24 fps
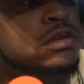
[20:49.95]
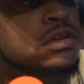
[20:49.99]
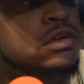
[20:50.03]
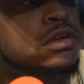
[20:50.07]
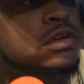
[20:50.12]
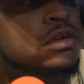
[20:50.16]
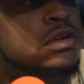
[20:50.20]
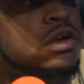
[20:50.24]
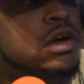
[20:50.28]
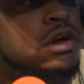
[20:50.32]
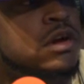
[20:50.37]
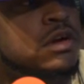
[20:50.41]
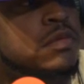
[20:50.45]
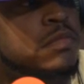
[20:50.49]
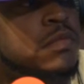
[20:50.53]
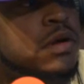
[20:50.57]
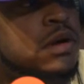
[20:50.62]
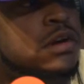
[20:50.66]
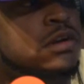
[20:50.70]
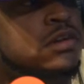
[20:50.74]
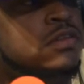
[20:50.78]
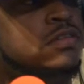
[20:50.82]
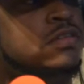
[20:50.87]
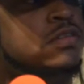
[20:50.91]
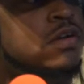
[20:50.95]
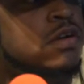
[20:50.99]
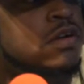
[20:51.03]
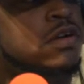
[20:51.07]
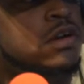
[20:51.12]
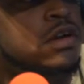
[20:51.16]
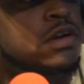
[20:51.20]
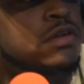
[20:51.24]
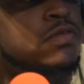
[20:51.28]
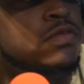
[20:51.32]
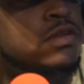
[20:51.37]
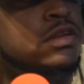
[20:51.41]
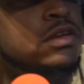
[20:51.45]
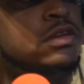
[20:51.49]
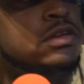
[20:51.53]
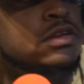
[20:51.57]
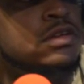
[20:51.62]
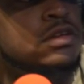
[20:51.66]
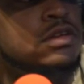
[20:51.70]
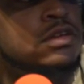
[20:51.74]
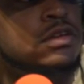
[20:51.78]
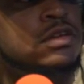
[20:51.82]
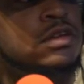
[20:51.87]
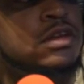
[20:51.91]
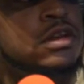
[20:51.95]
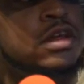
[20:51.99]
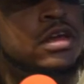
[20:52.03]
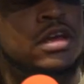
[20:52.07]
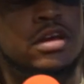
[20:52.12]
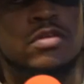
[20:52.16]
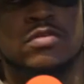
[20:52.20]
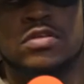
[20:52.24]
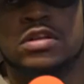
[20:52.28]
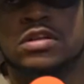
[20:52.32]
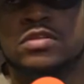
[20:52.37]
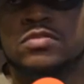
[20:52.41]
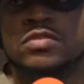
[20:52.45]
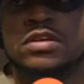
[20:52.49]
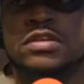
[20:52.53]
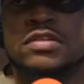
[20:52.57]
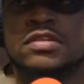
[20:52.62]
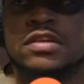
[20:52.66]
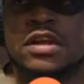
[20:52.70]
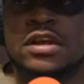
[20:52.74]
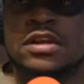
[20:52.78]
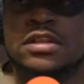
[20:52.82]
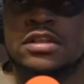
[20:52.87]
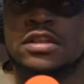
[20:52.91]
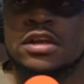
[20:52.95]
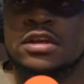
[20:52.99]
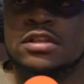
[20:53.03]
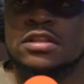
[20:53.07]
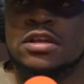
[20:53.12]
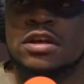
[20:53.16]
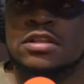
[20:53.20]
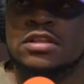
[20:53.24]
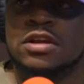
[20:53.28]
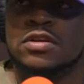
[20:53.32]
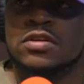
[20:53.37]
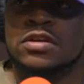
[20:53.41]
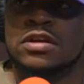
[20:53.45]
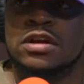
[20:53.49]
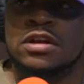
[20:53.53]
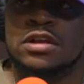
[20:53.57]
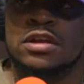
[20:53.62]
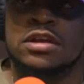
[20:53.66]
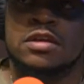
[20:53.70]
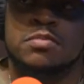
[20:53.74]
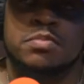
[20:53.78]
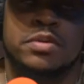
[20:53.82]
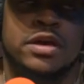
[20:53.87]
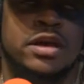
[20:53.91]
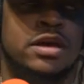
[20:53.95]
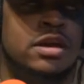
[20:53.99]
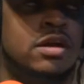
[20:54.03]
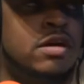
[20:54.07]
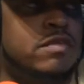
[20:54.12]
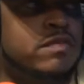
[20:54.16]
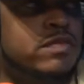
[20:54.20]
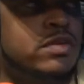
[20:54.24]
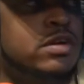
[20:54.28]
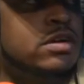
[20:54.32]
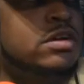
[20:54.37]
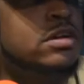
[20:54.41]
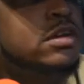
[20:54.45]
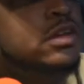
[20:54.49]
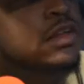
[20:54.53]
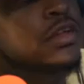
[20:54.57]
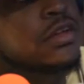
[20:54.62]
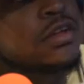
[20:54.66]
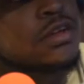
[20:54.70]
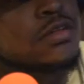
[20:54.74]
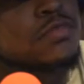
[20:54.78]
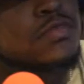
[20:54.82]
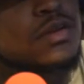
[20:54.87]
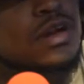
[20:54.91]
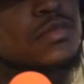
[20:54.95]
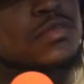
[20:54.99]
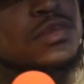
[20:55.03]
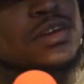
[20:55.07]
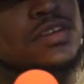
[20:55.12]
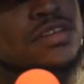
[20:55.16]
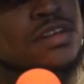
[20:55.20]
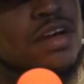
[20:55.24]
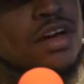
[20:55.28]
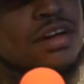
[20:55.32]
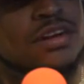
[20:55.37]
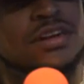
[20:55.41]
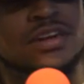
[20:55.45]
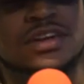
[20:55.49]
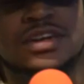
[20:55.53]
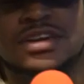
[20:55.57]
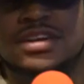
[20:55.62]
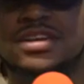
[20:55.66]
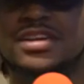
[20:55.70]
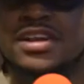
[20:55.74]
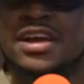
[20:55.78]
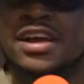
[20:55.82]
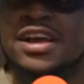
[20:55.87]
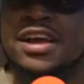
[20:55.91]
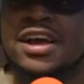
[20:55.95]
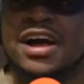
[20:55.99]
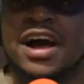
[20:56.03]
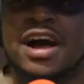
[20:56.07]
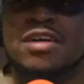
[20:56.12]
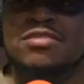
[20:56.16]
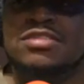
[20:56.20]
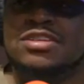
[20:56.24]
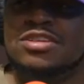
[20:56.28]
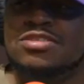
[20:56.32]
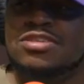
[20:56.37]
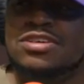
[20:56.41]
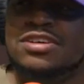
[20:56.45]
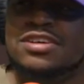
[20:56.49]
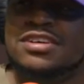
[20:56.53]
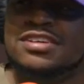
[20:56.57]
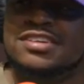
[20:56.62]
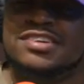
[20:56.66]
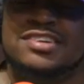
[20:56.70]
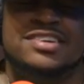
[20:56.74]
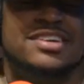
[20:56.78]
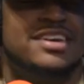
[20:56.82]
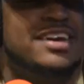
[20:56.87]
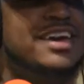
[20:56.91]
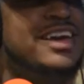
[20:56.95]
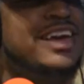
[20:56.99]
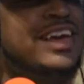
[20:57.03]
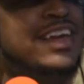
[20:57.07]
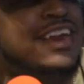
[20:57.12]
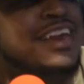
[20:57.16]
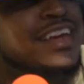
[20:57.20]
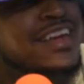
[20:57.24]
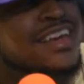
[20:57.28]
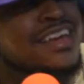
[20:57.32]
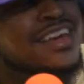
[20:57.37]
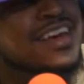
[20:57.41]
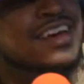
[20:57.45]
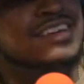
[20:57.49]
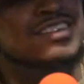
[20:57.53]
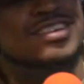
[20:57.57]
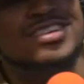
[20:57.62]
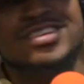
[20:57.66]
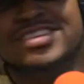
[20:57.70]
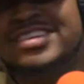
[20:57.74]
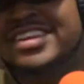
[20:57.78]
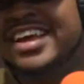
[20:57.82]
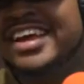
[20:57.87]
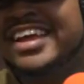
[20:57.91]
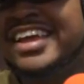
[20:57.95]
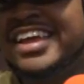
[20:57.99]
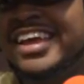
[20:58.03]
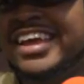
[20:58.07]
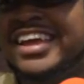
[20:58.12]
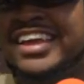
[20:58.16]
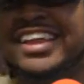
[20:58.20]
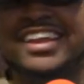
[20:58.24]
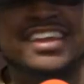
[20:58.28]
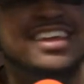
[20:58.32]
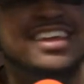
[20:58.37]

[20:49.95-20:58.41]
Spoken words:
Her and Monica's daughter ain't really, they ain't really rich like they're gonna get paid off of. Yeah. I mean, it's all good. Hey, I would do it. Shit, that's a ticket.